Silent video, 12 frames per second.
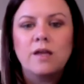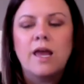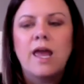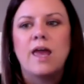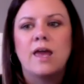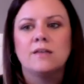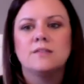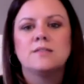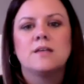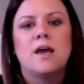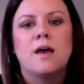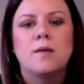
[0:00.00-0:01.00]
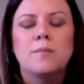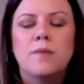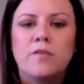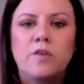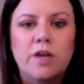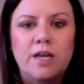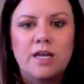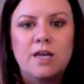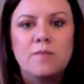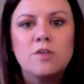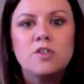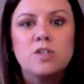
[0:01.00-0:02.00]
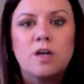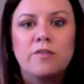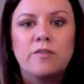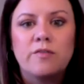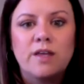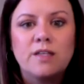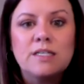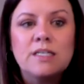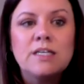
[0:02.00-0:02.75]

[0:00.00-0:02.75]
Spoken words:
And if you're getting commission off of it